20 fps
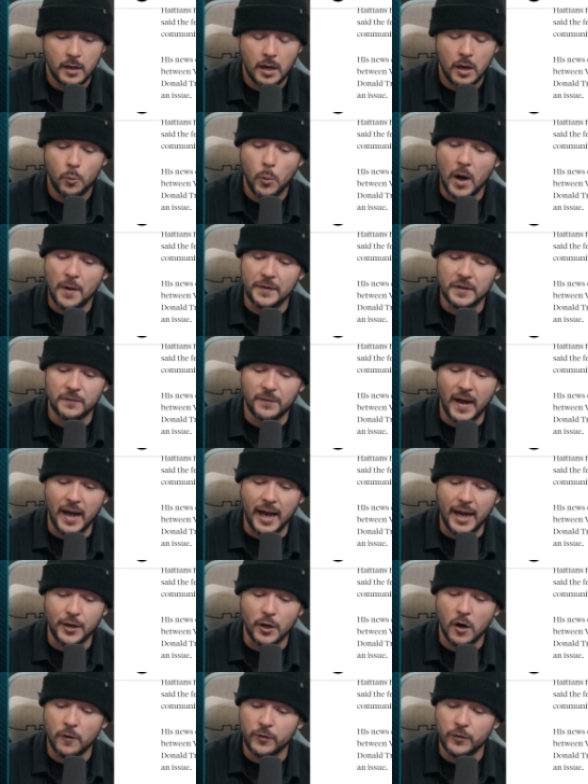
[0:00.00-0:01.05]
where the
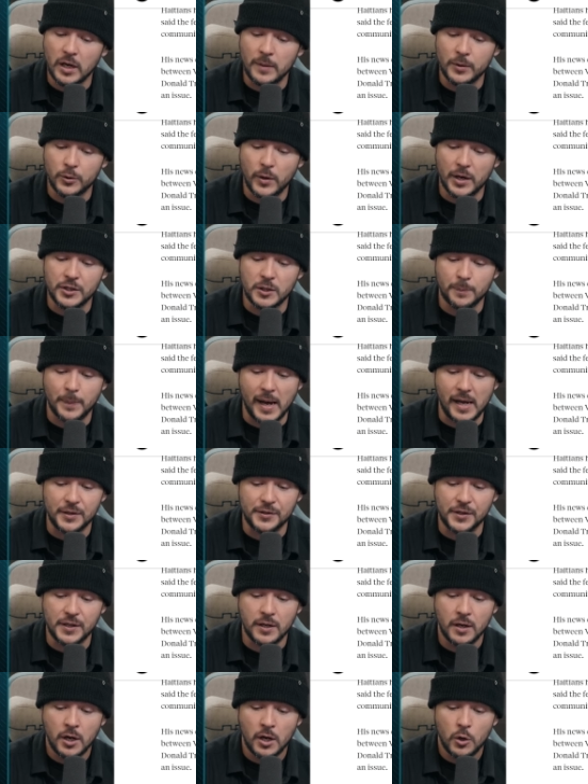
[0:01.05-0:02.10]
divide over immigration
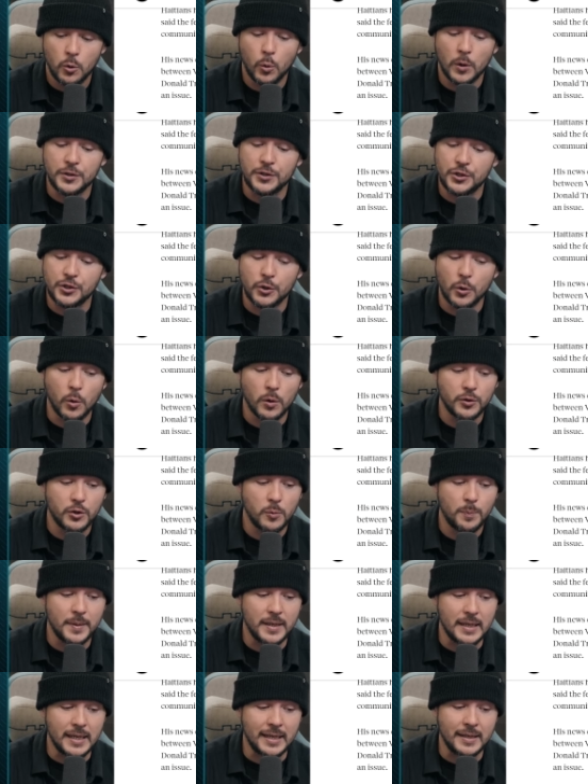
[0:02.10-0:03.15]
policy was sure to
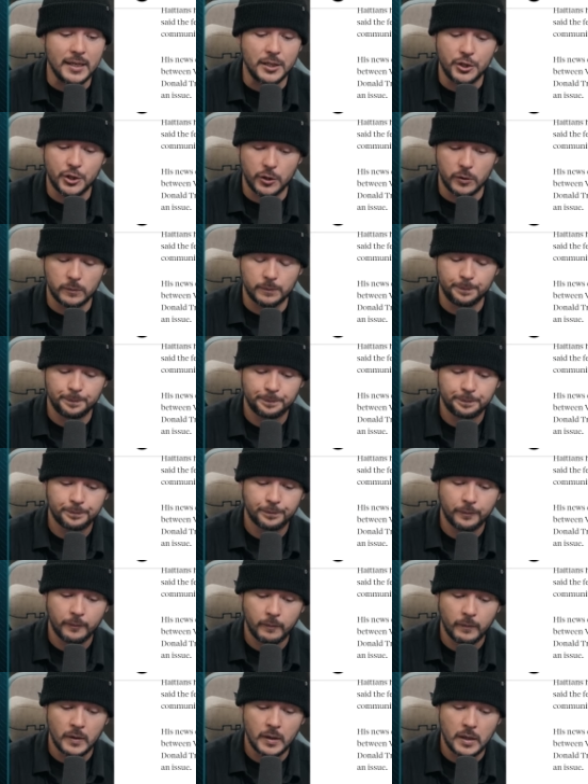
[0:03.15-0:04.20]
be an issue.
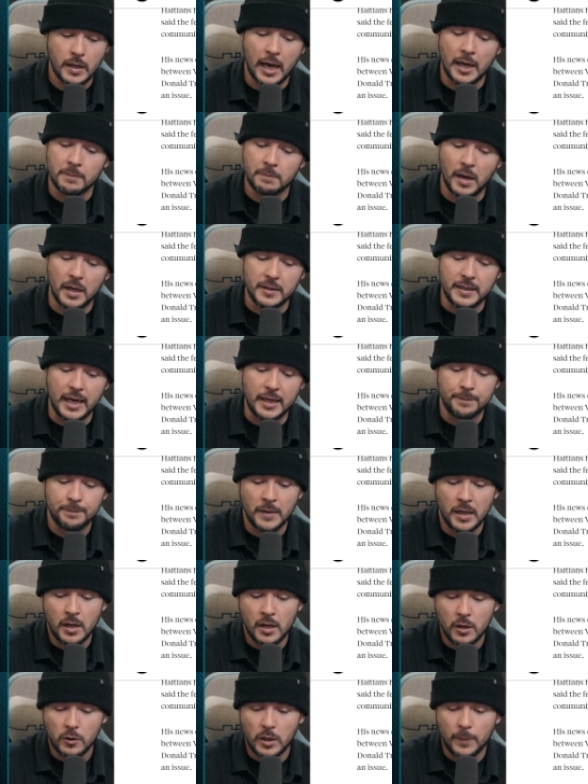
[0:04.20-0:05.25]
On Monday,
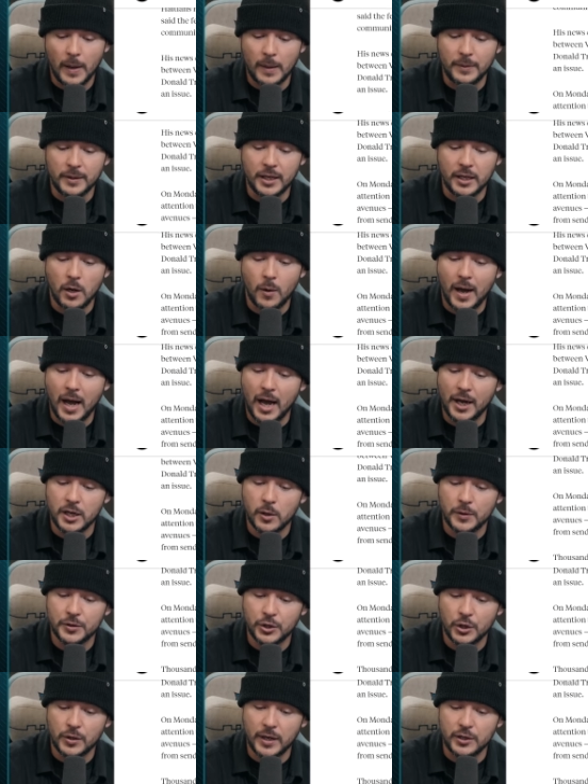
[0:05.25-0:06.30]
Republican Ohio
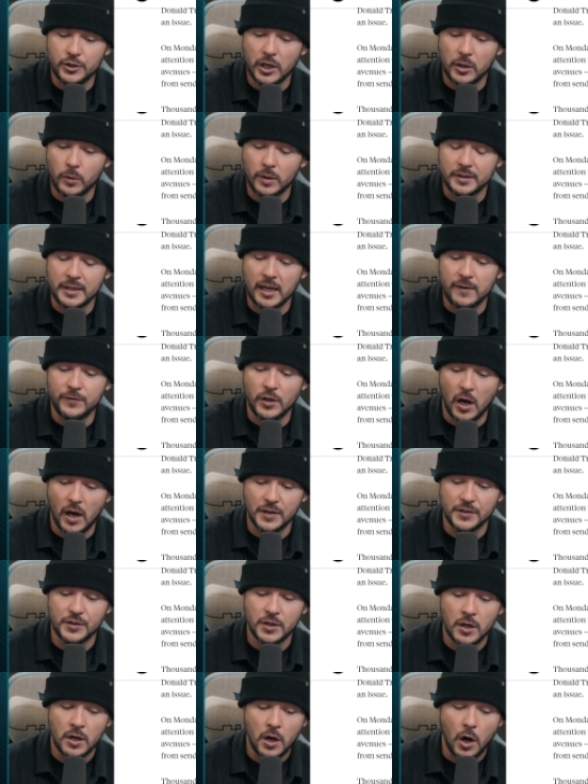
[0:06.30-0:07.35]
Attorney General Dave
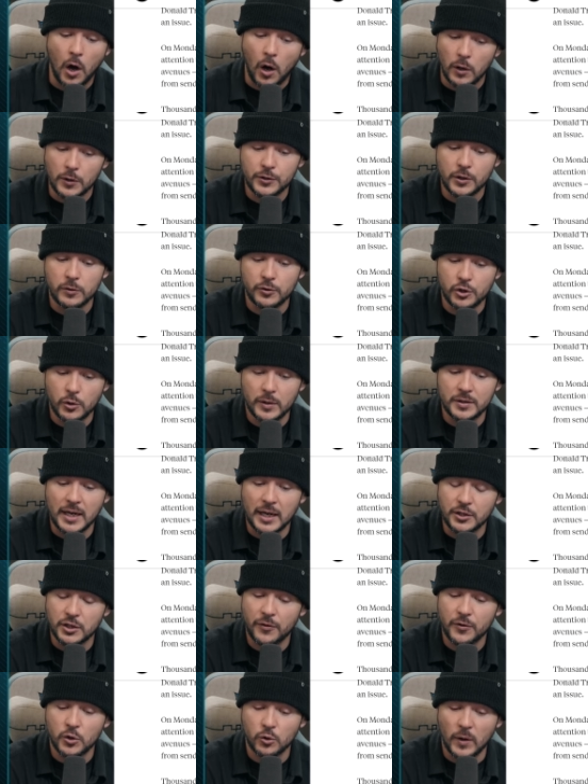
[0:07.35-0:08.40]
Yost also drew
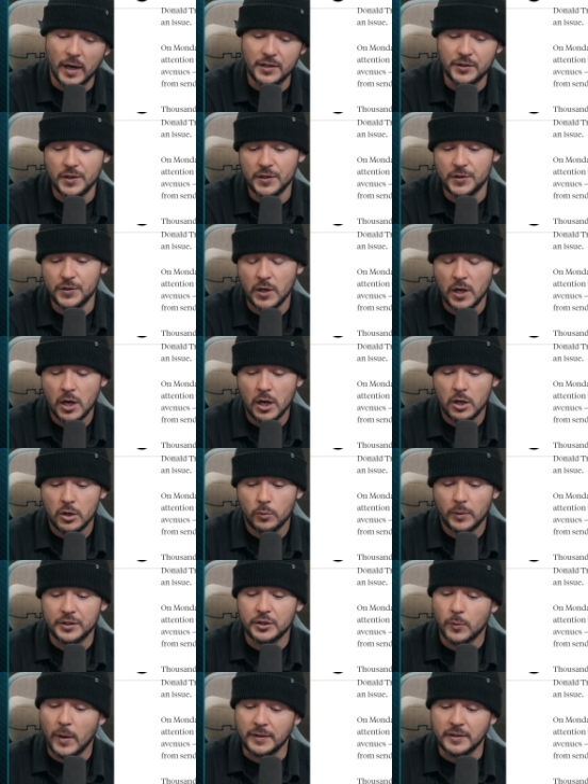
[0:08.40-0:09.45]
attention to the crisis
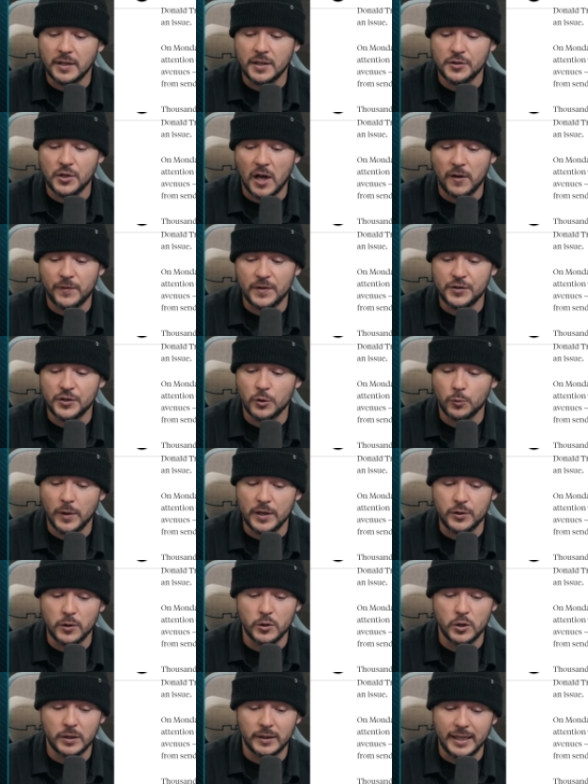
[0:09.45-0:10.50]
when he directed his office to
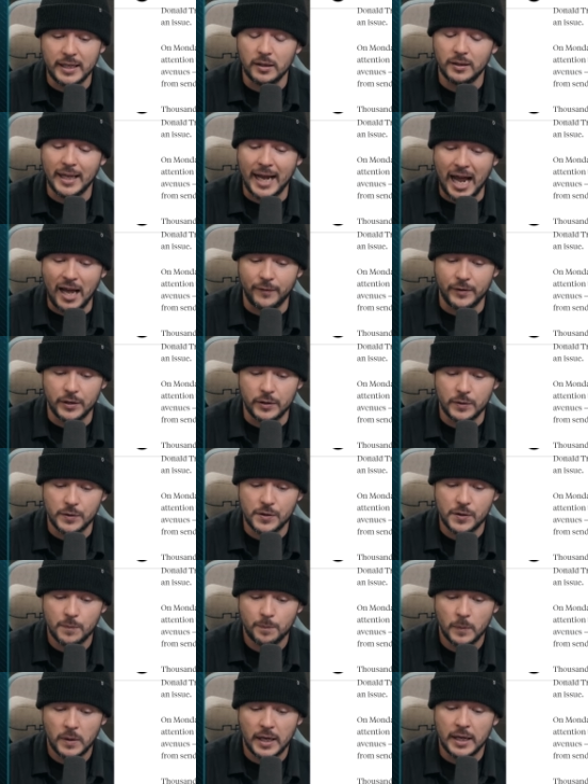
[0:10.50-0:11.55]
research legal
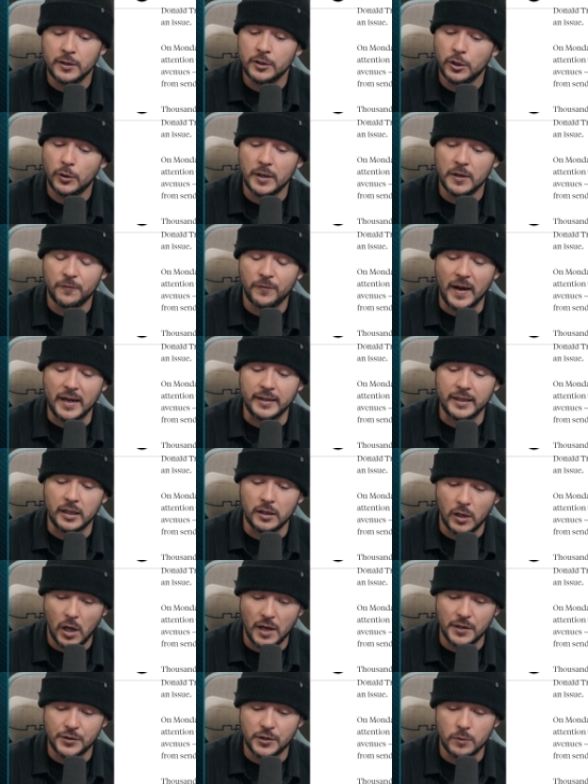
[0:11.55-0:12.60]
avenues, including filing a
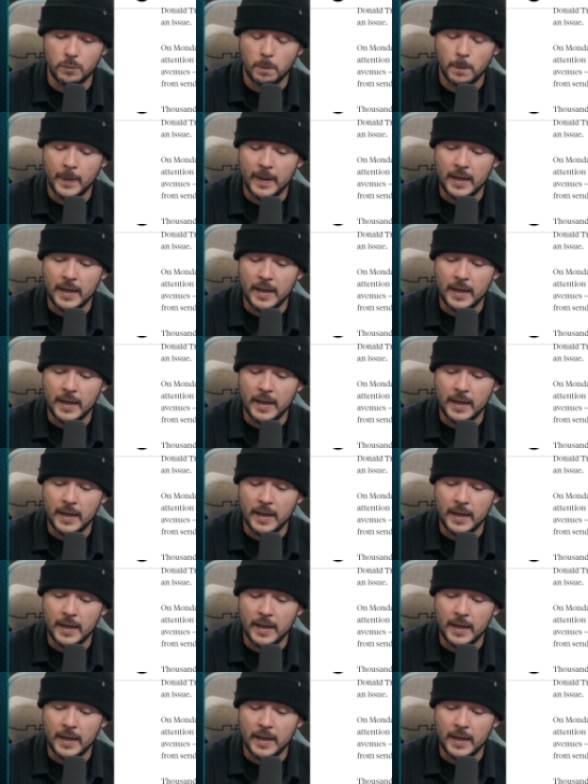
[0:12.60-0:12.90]
lawsuit